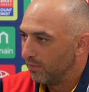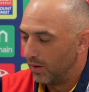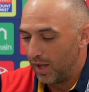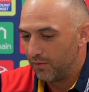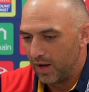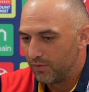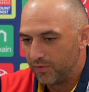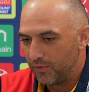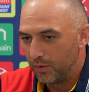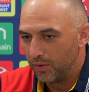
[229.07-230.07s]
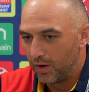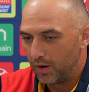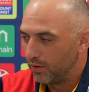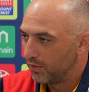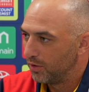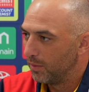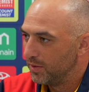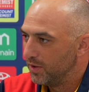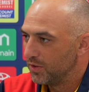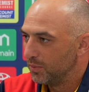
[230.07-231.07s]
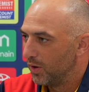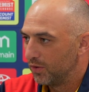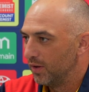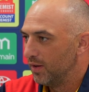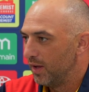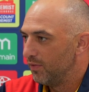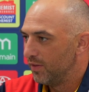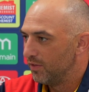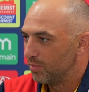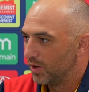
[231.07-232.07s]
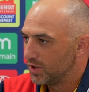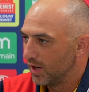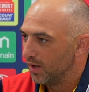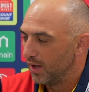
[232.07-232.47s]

Like every forward line across the competition works on the defensive pressure,